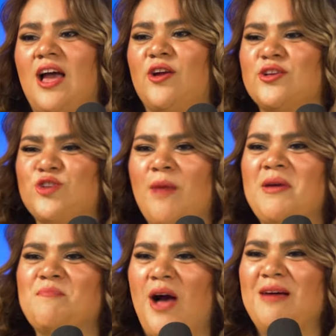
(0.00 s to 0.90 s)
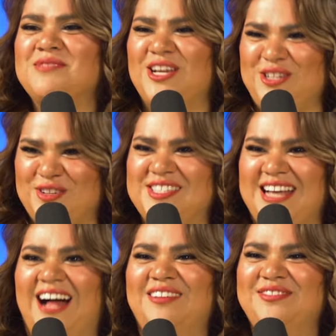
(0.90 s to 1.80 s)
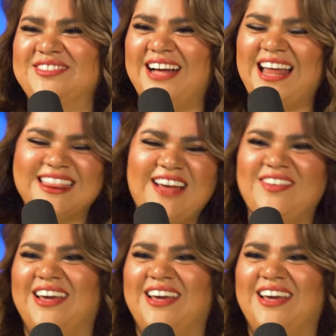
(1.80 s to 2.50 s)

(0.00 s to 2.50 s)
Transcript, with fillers: Are you dropping myself. bombs on yourself? I That's love right,